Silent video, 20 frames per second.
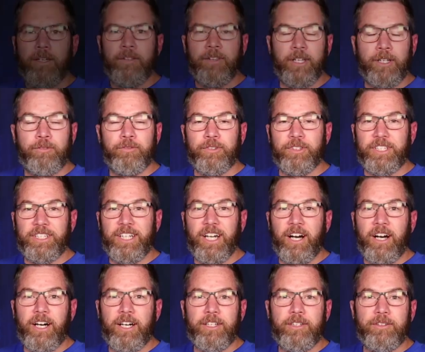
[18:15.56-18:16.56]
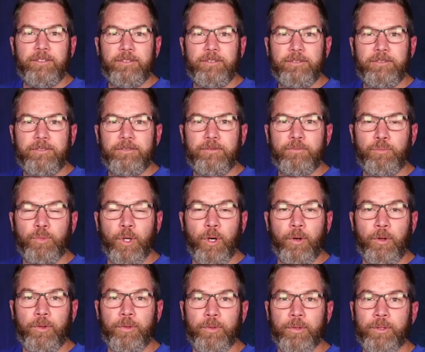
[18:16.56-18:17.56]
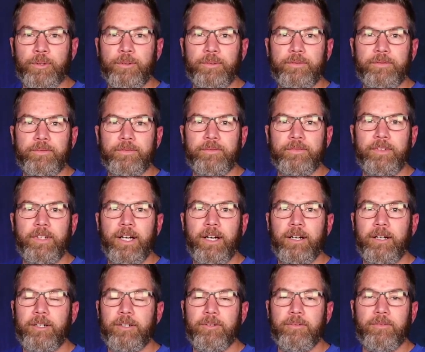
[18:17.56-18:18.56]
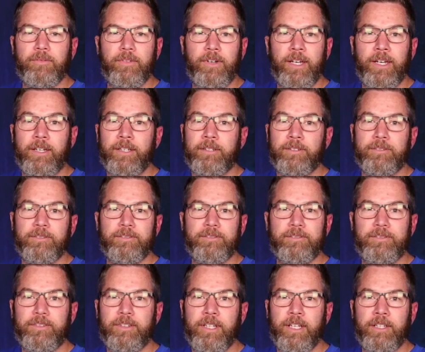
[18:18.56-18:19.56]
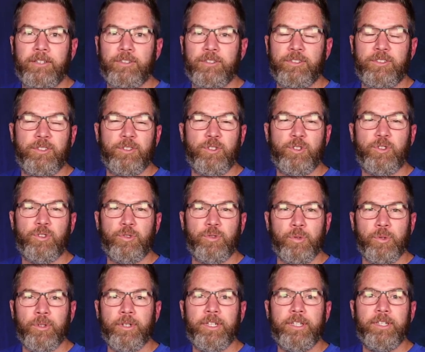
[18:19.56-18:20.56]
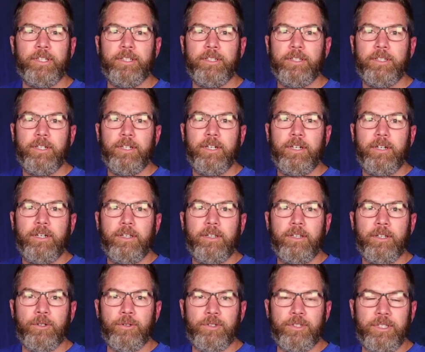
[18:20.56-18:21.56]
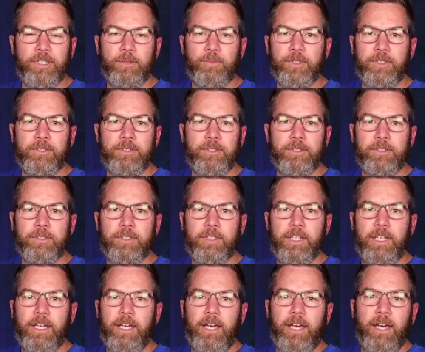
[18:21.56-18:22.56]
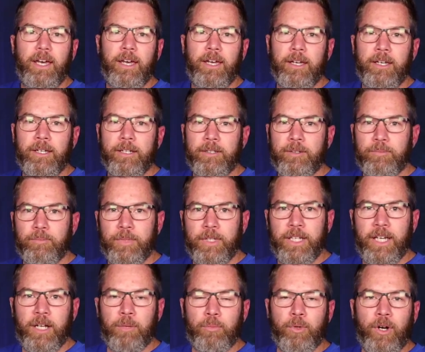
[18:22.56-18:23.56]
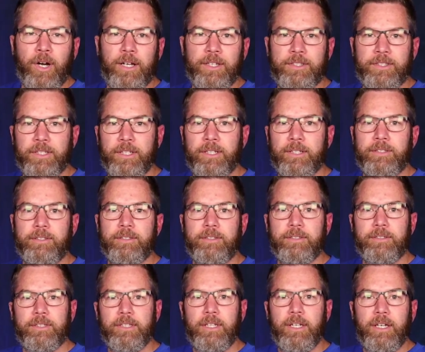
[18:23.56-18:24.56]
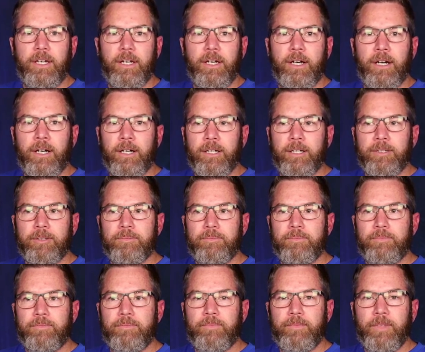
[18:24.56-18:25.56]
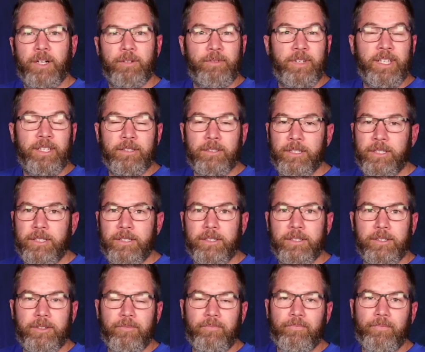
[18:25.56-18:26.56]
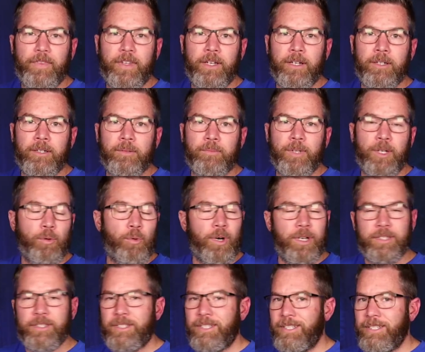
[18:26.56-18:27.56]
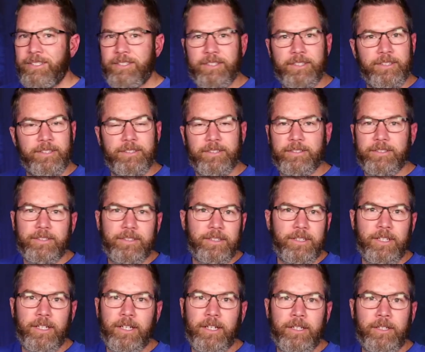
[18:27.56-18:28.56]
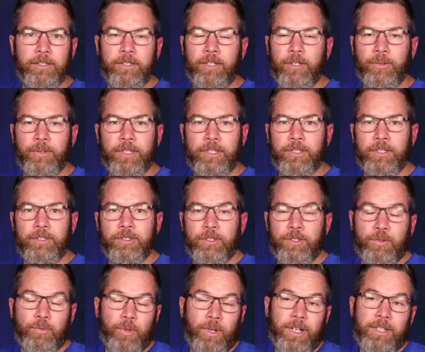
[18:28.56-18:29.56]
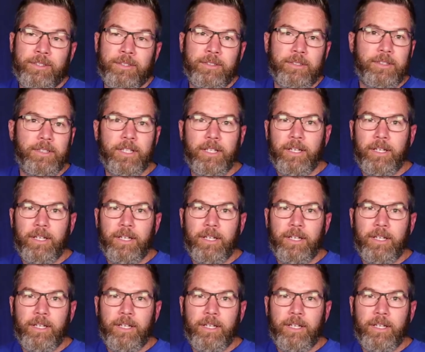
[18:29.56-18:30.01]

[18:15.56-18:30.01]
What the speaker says: Thankfully, God broke through and just destroyed those demons and began a process of healing. It wasn't easy, you know, it just wasn't.